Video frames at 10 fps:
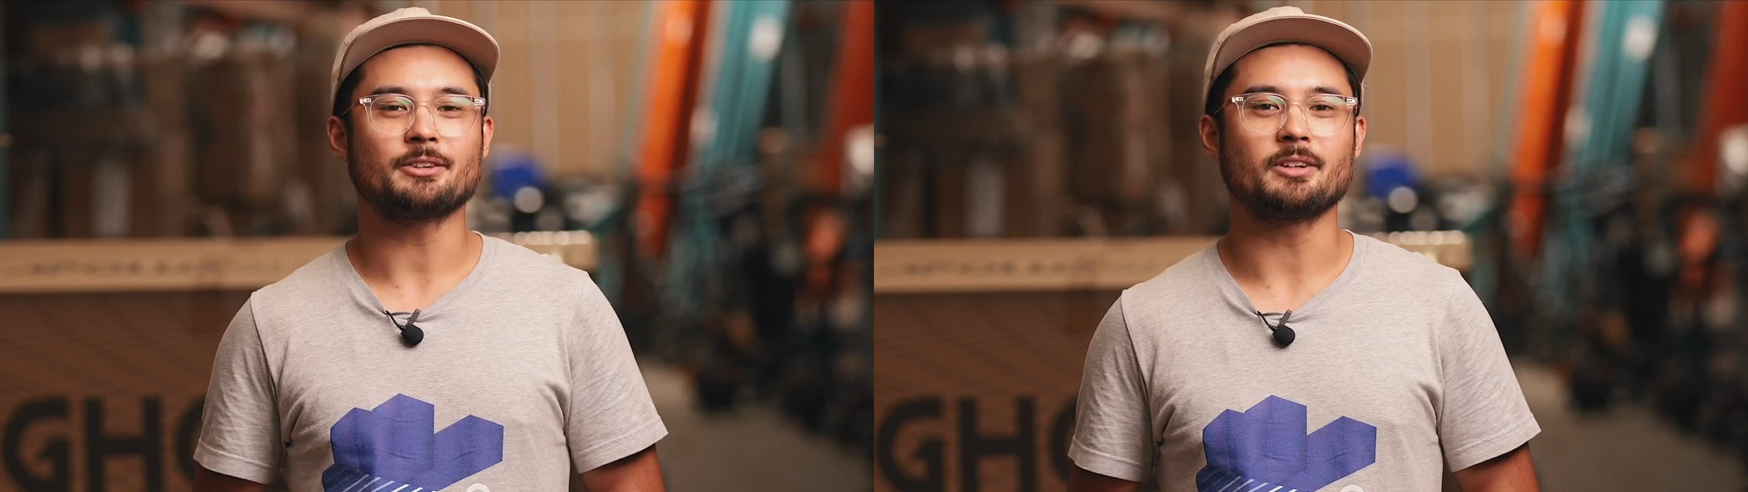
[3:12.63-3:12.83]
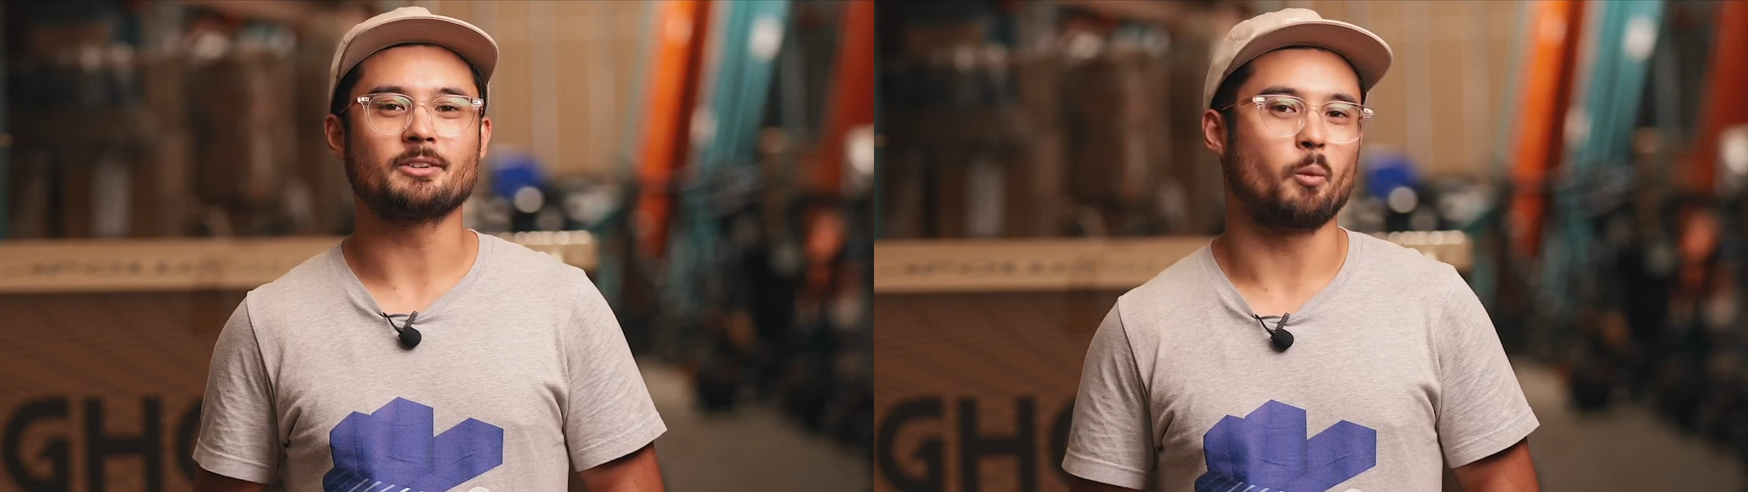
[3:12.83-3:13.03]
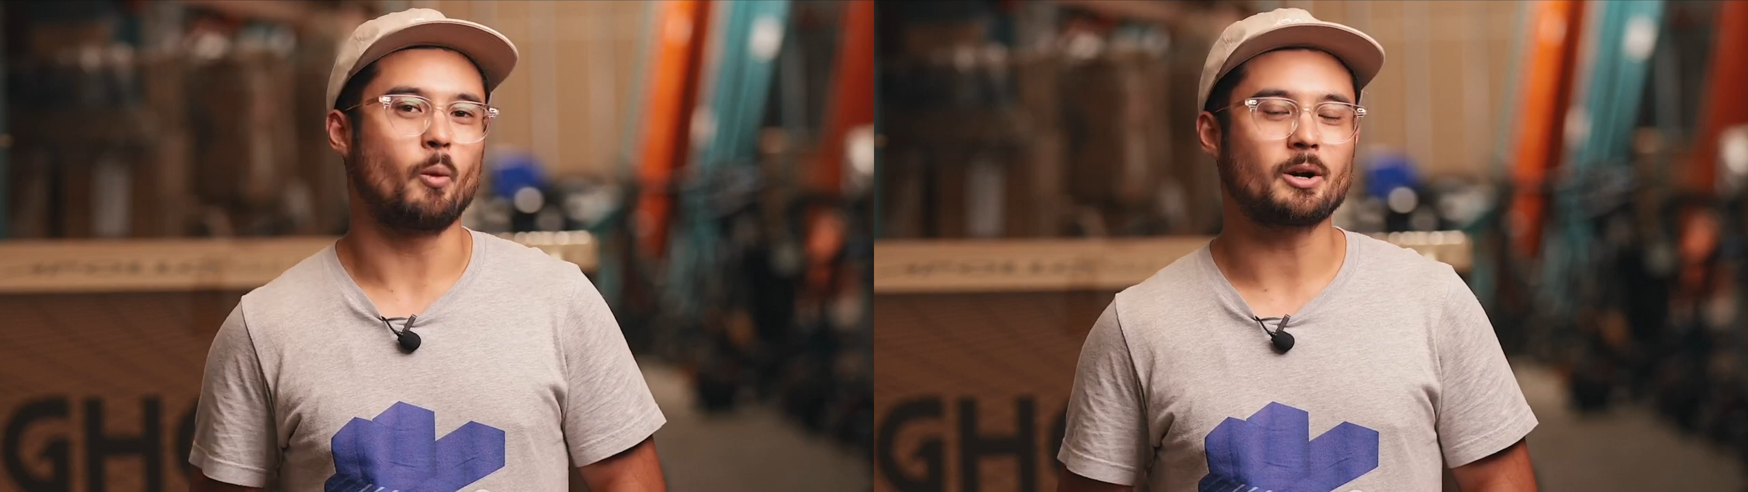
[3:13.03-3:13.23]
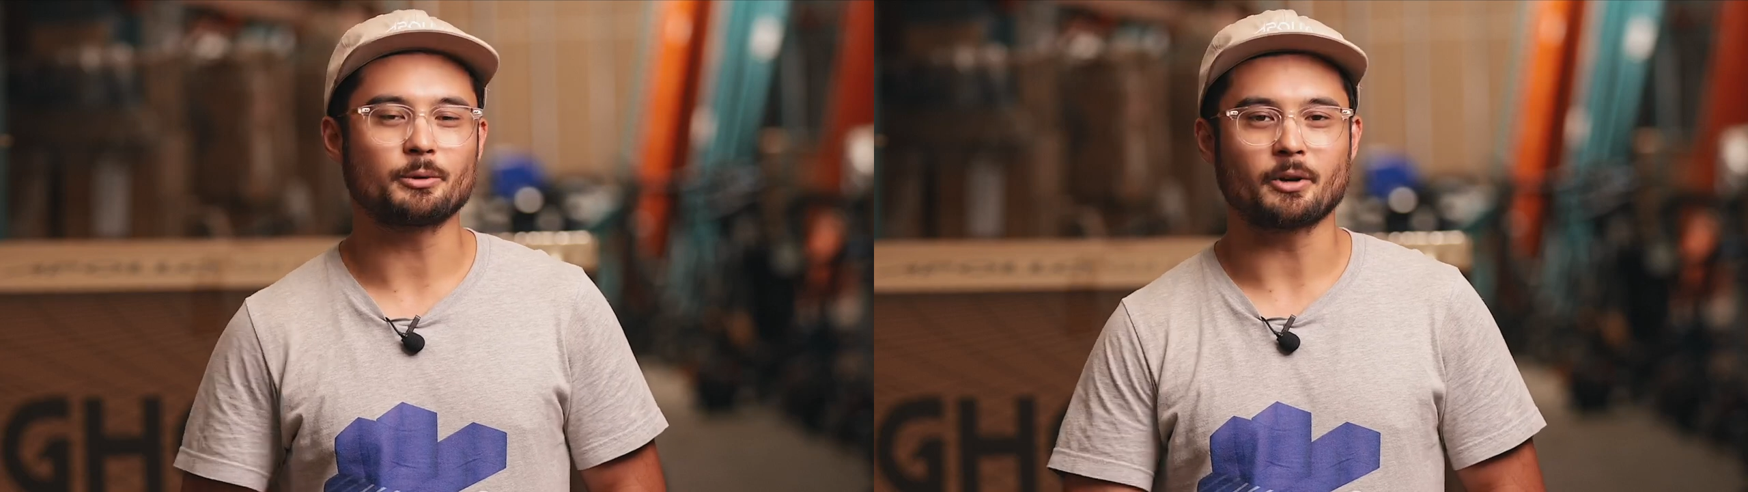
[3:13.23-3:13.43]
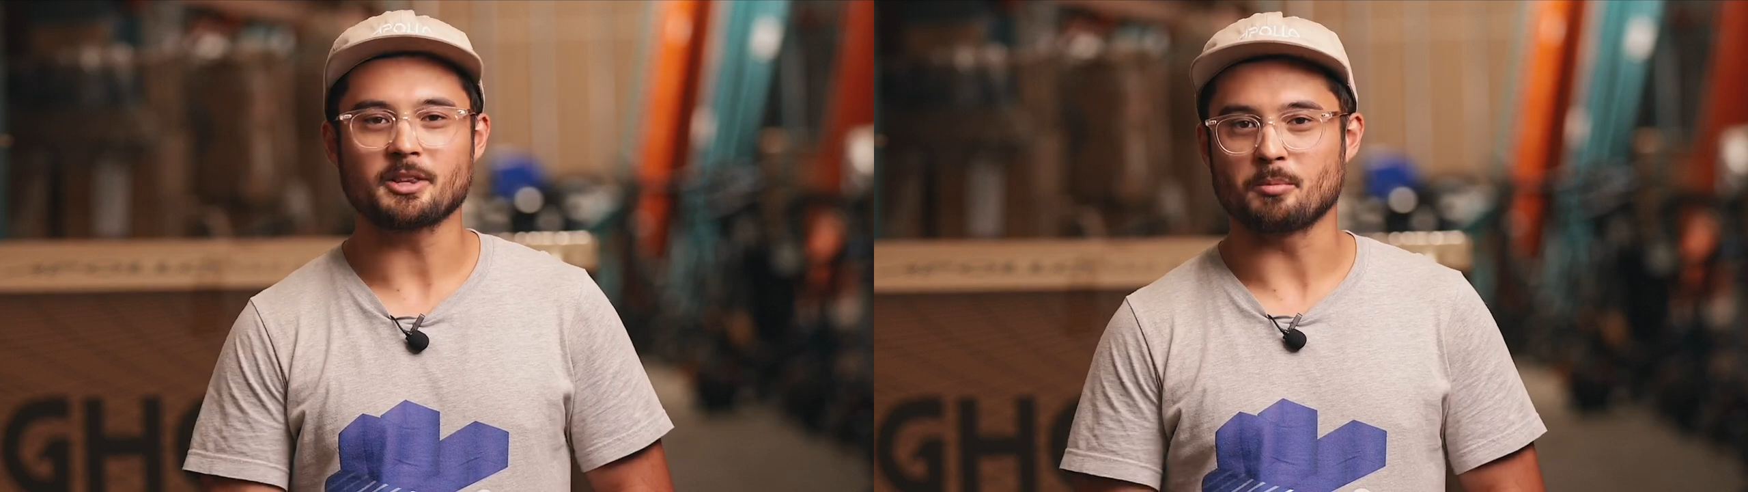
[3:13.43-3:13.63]
the scenes of what
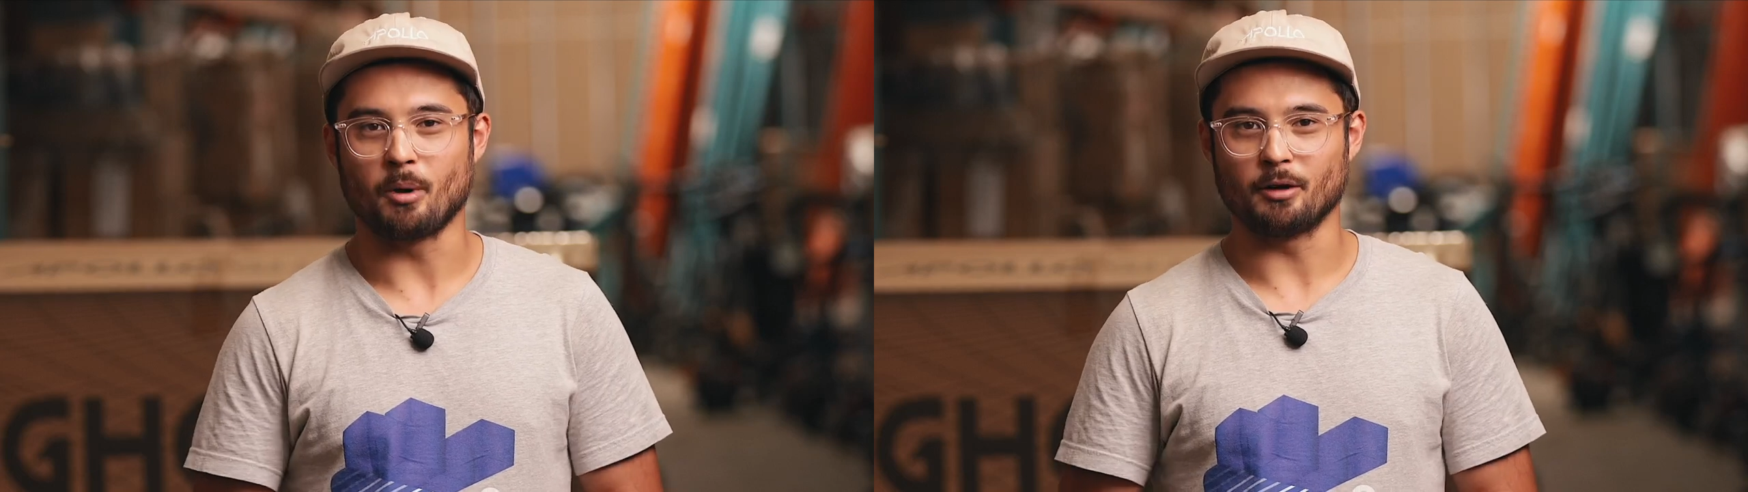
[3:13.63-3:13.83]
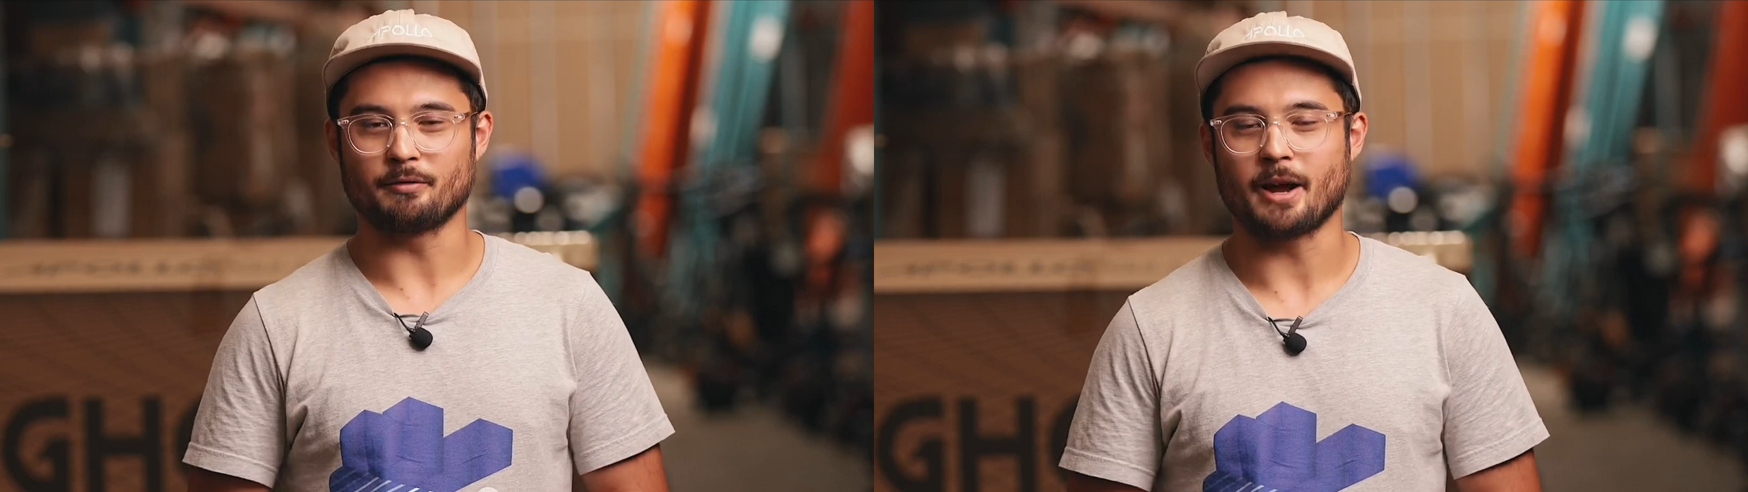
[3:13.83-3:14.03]
goes on at the Apollo